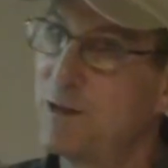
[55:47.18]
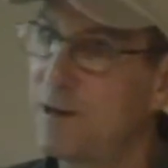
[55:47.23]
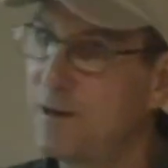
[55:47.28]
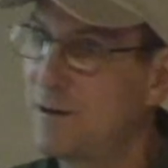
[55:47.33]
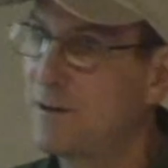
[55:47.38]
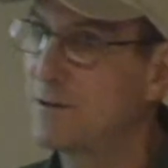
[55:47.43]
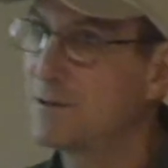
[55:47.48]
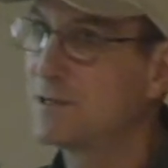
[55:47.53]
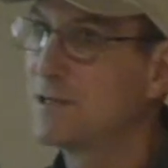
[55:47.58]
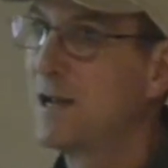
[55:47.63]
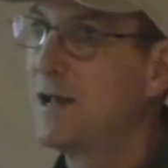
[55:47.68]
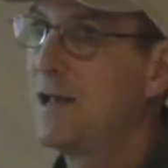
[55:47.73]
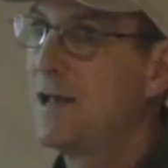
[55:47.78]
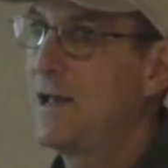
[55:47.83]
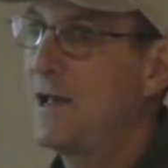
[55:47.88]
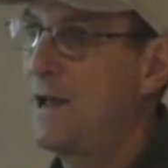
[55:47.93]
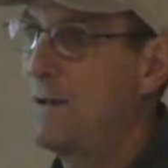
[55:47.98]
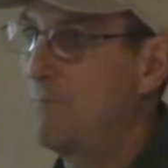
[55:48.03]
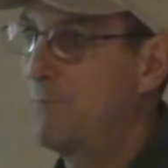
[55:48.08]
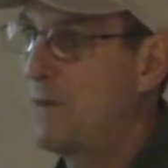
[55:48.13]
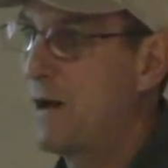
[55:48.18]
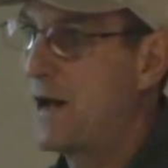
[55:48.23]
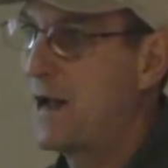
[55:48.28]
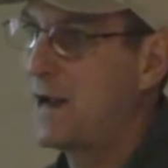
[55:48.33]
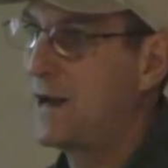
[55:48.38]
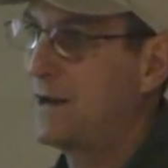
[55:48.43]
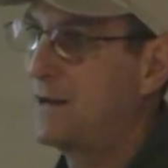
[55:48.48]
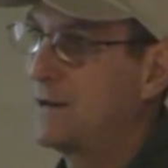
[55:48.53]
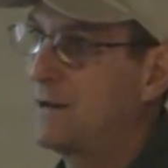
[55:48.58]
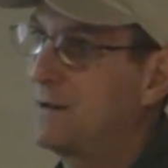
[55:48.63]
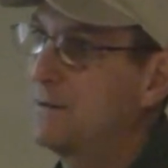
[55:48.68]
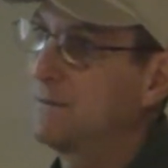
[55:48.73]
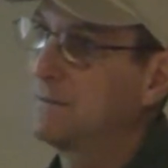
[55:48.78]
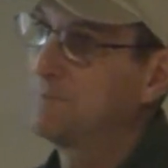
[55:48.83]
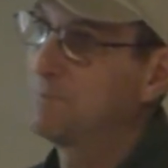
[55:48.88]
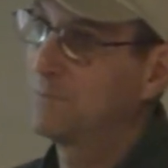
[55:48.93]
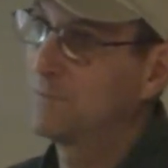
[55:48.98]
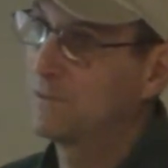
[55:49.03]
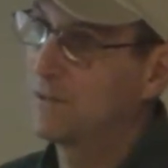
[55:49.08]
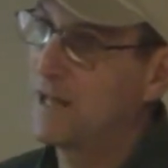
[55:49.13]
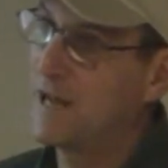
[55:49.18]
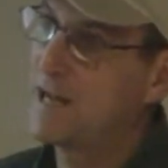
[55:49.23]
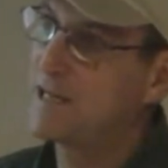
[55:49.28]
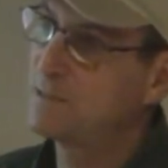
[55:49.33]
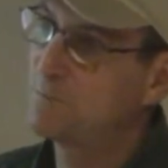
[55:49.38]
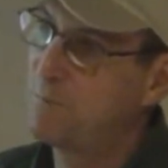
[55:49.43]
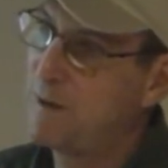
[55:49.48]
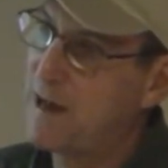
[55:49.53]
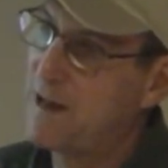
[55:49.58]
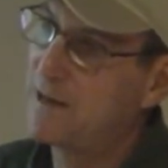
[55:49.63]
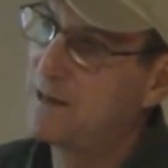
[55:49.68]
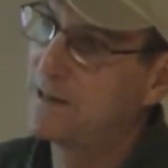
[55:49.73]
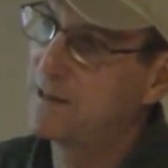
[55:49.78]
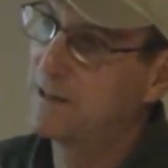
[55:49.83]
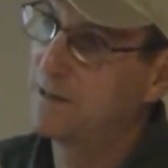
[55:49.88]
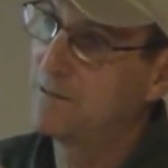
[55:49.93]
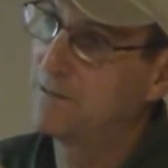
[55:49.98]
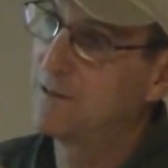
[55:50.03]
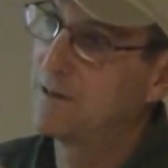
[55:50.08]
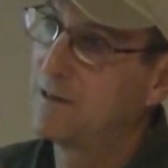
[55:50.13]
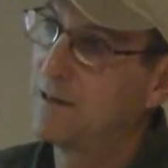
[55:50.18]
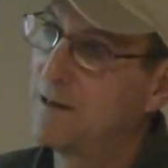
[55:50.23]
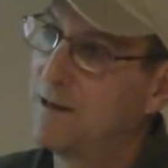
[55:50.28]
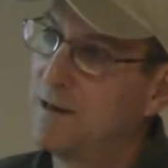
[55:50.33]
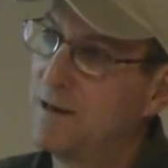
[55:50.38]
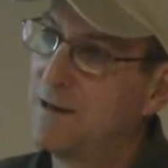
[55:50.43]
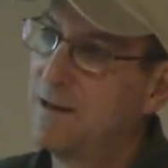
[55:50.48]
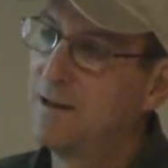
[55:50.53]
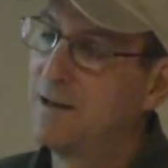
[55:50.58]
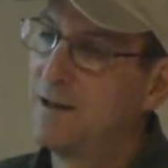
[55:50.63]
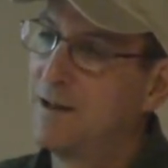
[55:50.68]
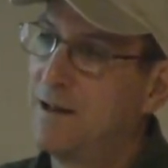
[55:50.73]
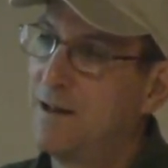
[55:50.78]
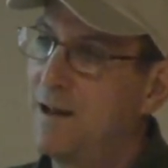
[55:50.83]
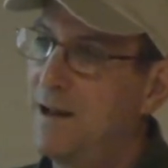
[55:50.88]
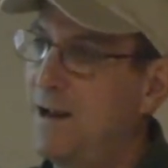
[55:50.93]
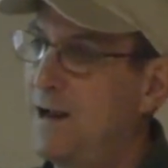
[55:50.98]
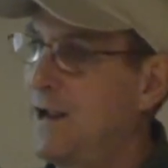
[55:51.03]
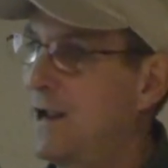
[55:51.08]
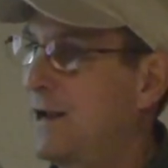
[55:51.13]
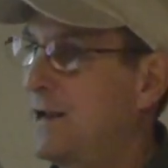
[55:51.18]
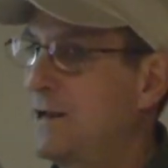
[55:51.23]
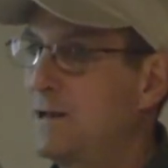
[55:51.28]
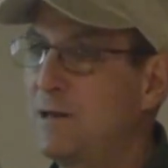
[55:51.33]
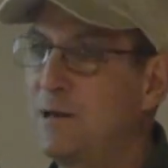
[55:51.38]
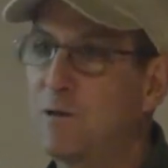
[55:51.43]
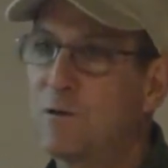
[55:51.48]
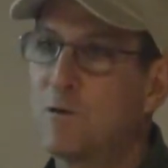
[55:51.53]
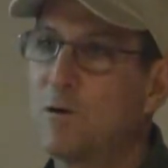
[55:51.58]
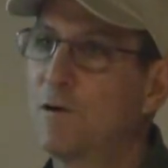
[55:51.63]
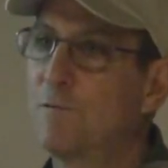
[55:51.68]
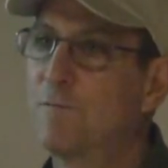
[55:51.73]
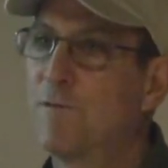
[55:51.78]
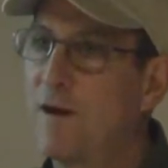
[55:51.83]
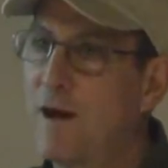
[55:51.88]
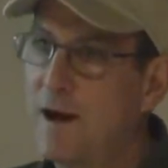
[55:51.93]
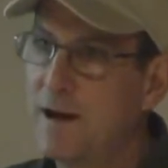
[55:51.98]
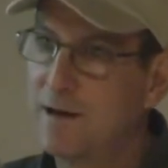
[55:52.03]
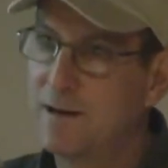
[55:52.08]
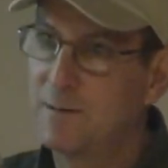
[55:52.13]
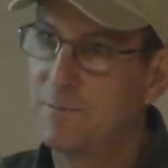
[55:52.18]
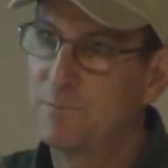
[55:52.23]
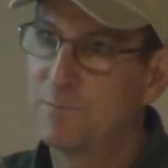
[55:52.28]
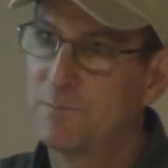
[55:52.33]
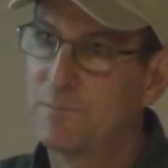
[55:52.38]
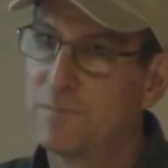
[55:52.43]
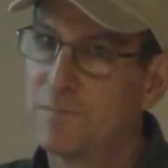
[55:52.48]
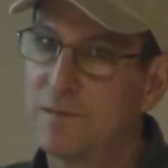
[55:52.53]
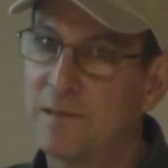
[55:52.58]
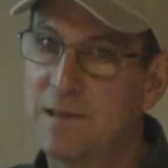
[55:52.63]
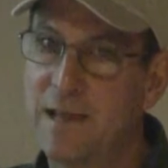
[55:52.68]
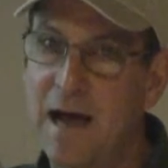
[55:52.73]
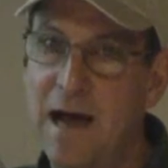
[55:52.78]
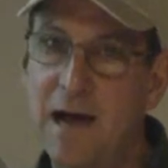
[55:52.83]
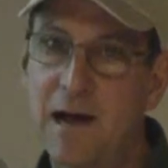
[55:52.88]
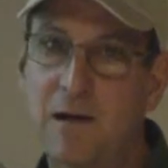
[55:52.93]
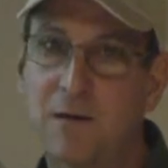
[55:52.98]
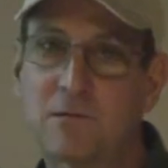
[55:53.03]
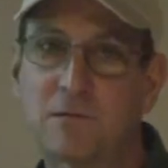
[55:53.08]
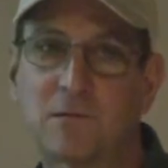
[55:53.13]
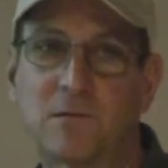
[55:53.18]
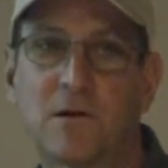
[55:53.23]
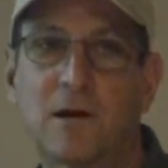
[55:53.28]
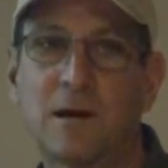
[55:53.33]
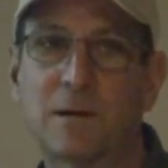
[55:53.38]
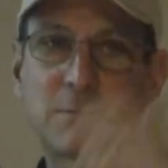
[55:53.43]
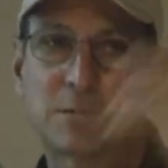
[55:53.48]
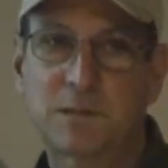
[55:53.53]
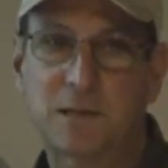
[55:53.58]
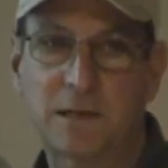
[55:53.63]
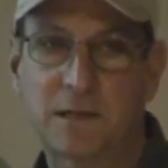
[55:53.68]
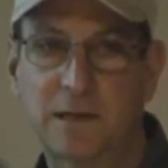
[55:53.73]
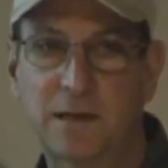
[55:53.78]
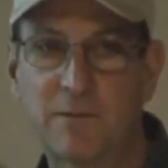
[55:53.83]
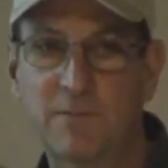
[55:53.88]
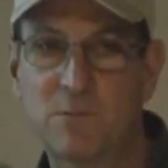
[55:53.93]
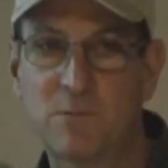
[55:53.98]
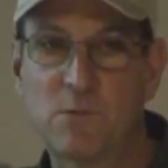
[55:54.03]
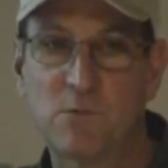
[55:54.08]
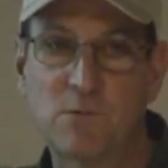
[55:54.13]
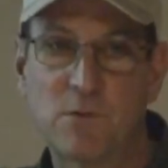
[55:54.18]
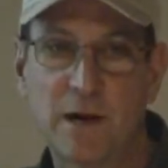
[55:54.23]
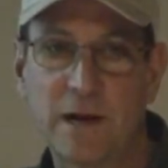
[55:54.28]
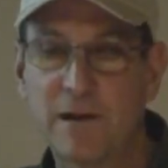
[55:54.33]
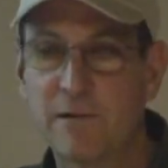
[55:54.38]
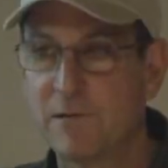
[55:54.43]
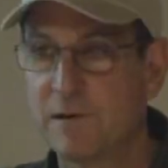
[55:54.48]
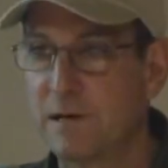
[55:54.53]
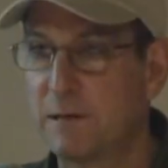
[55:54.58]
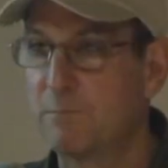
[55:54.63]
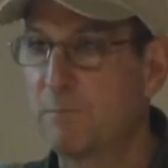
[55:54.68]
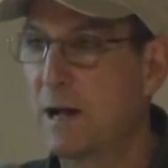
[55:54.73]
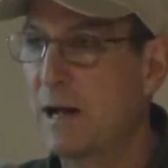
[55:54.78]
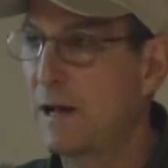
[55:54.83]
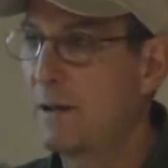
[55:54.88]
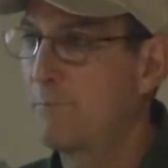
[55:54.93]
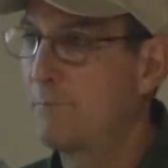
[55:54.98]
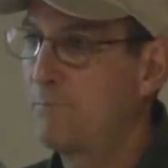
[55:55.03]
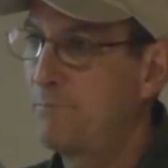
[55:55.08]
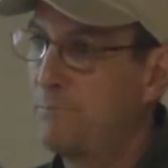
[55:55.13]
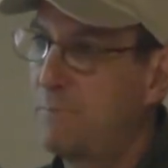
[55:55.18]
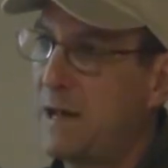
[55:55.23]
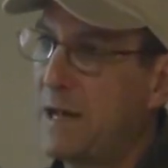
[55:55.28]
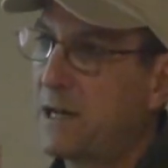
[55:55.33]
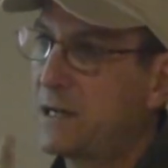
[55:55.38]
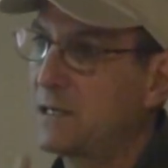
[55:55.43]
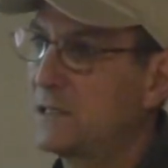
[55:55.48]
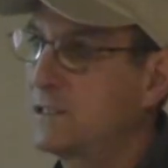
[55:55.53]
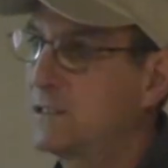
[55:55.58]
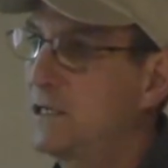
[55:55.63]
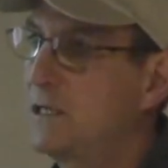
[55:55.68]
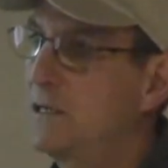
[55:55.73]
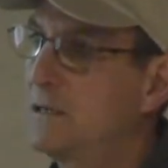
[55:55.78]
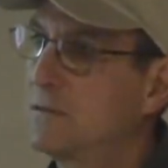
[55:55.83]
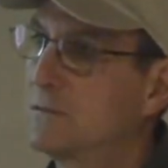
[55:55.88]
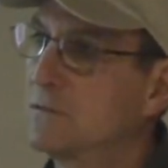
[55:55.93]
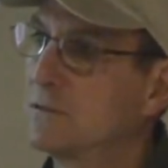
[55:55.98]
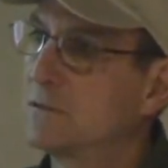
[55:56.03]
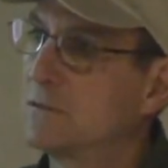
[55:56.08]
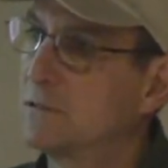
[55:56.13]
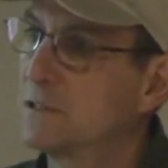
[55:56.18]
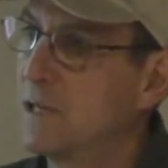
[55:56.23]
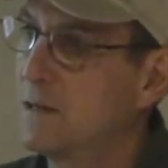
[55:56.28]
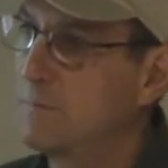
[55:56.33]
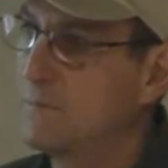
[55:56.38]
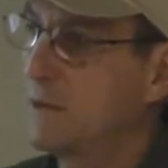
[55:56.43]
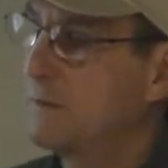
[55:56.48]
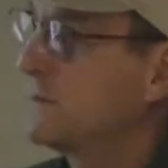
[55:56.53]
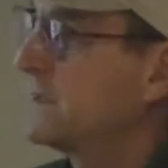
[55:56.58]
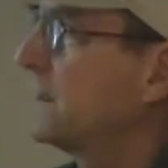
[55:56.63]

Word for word: years at buying a glass bottling unit, and you couldn't find them. Now, cripes, they give them away when you buy a pack of Cheetos or something. I